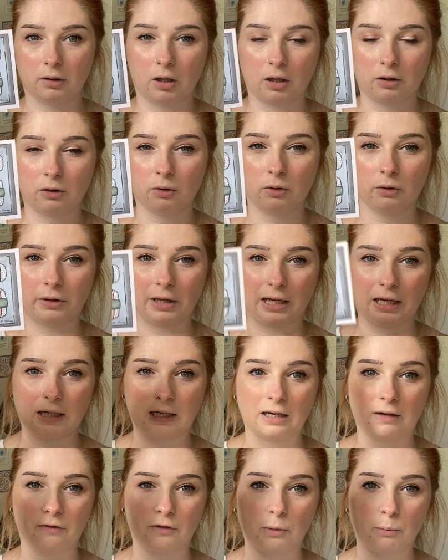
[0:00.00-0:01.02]
I thought they could
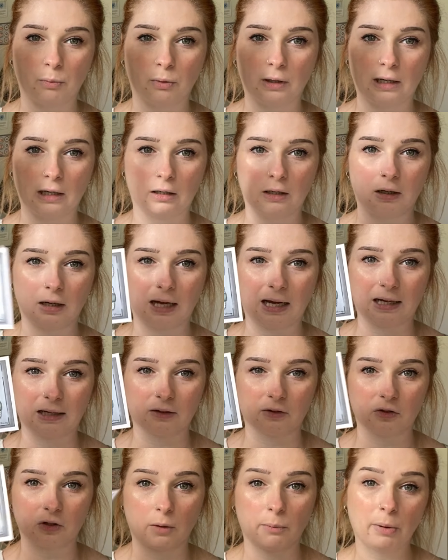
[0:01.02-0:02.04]
have the print
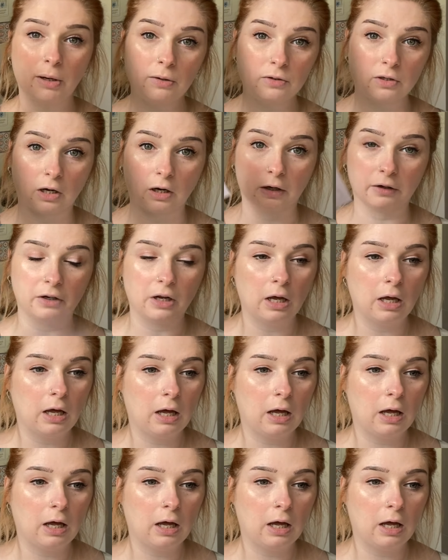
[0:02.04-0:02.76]
as a postcard.